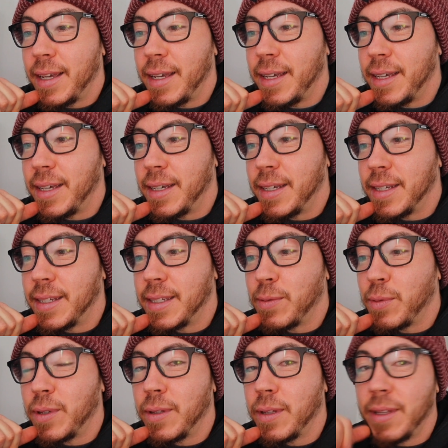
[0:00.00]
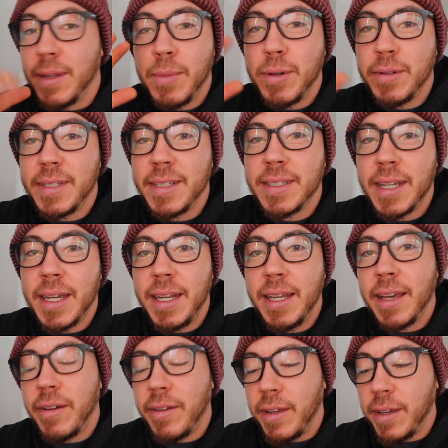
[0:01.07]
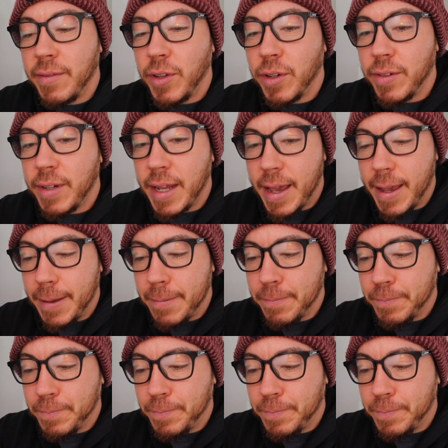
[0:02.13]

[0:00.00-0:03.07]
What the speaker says: is the most exciting outing of your day.